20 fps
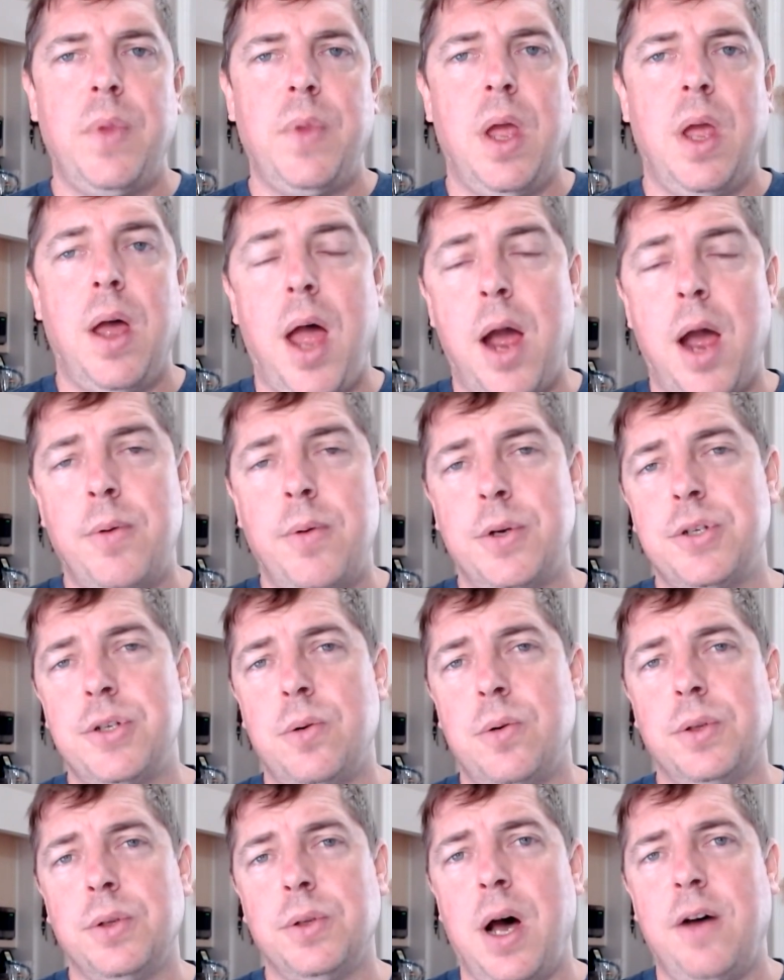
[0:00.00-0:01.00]
I always
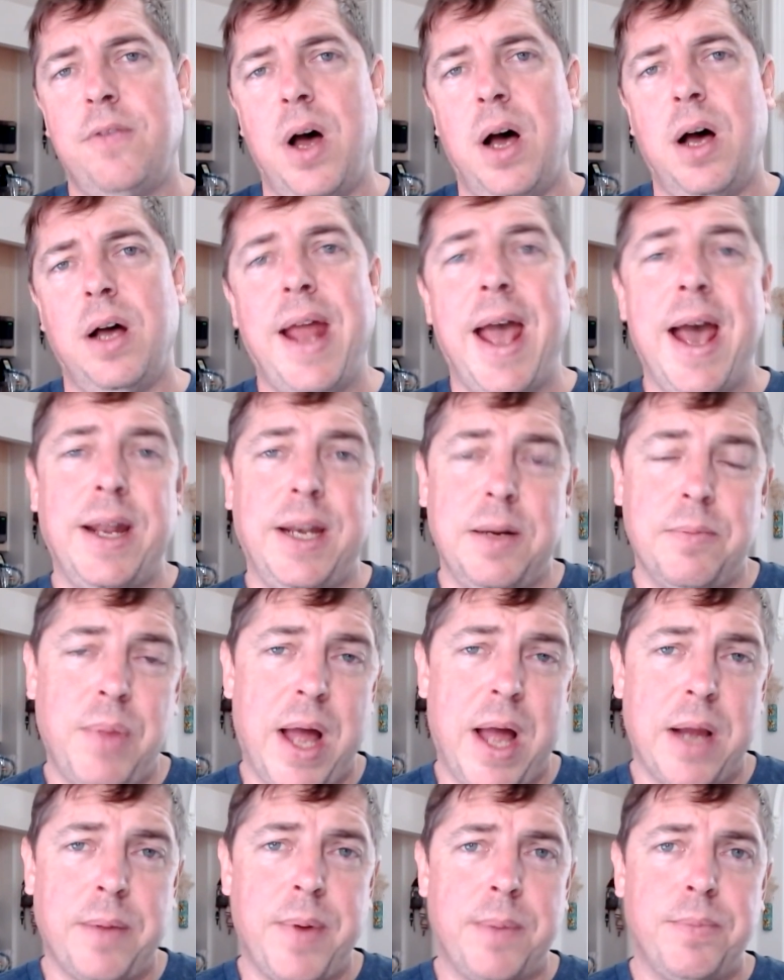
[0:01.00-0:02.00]
hold off on adding
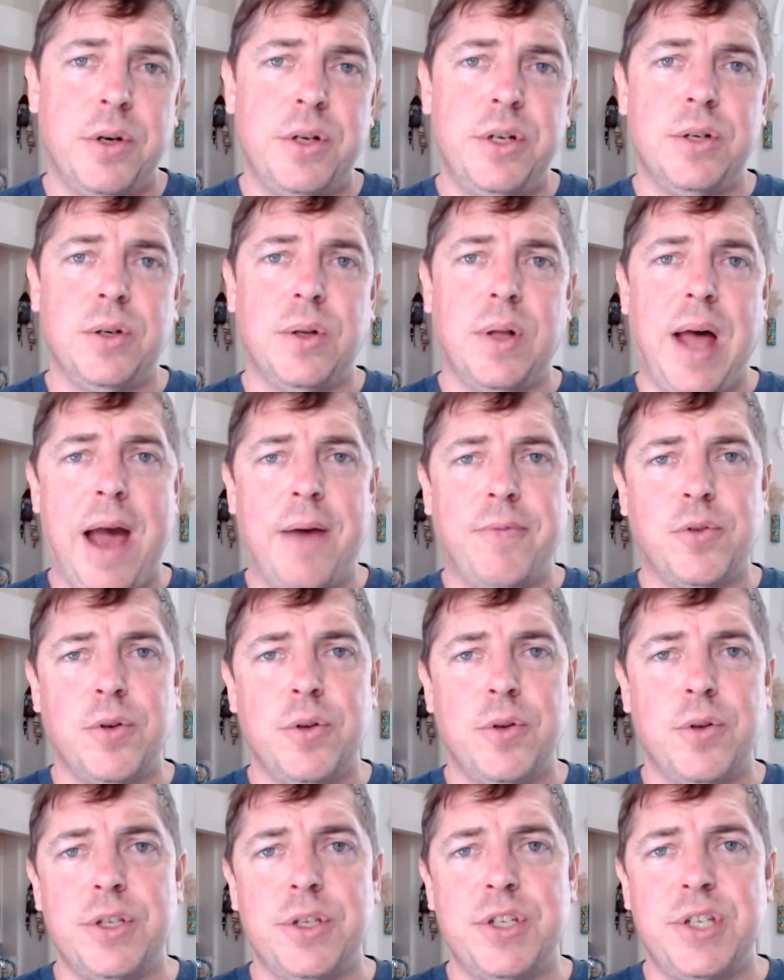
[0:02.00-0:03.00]
black pepper until after
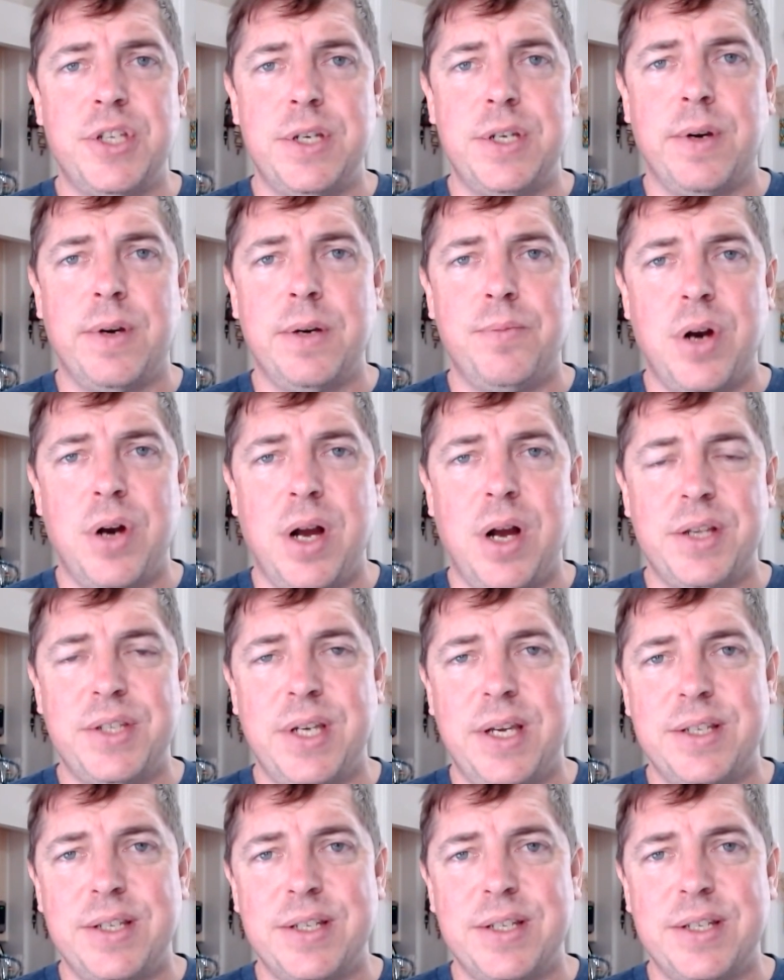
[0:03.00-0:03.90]
the searing process,